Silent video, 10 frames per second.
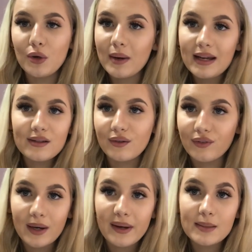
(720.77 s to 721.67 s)
weeks or
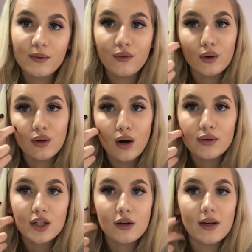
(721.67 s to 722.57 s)
3 weeks before you go
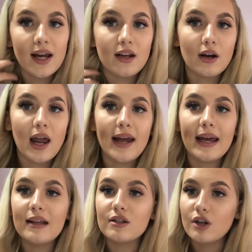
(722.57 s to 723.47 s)
to uni, and you're, like,
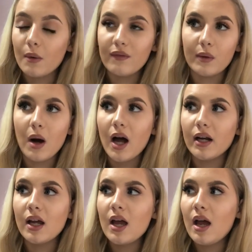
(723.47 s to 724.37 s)
getting to know
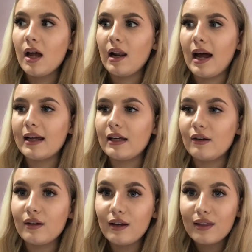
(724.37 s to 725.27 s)
everyone, like,
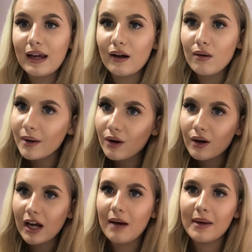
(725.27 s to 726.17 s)
you think, oh my
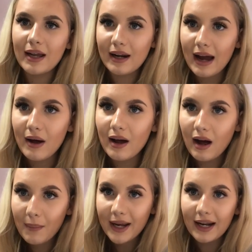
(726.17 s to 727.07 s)
god, like, am I gonna
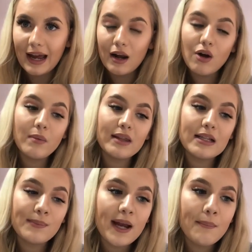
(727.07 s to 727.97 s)
get along with
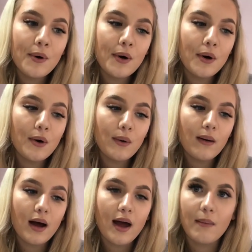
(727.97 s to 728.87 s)
these
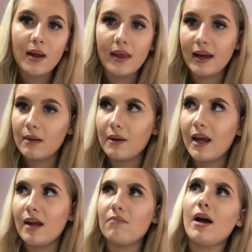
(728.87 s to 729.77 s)
people? Are they gonna
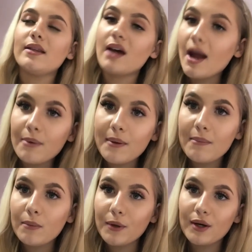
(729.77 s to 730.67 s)
be my type of
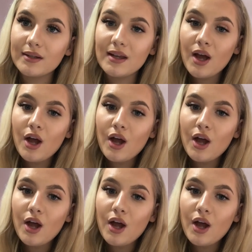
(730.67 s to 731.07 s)
people? Because